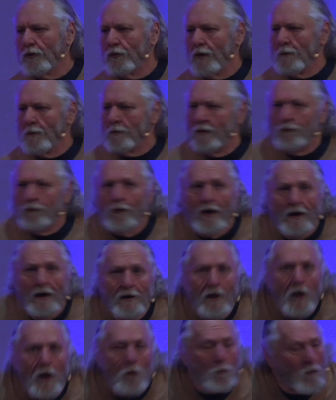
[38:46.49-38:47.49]
thing before I
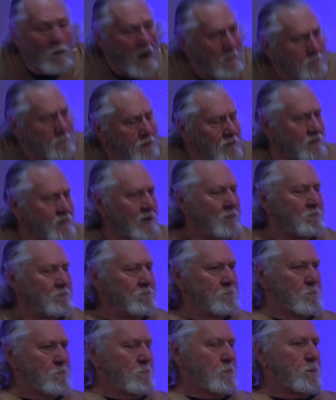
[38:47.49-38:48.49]
wrap this up.
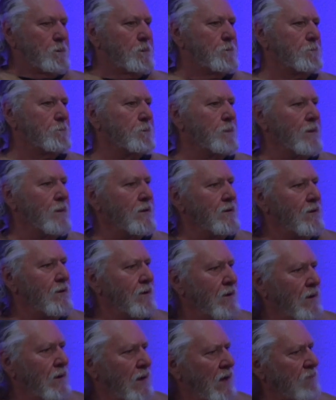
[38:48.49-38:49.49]

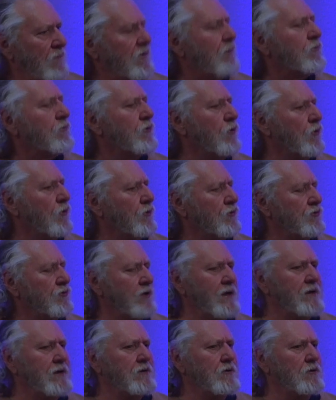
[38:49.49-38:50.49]
Have you ever noticed
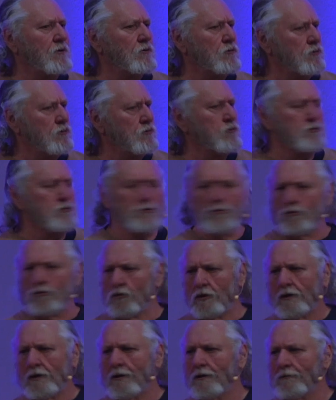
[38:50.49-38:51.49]
in
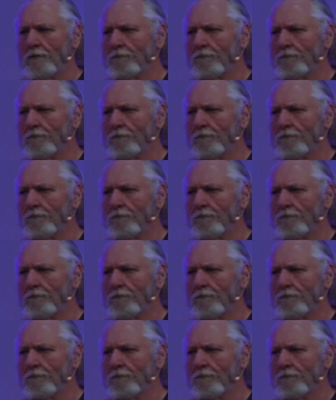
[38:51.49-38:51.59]
Luke,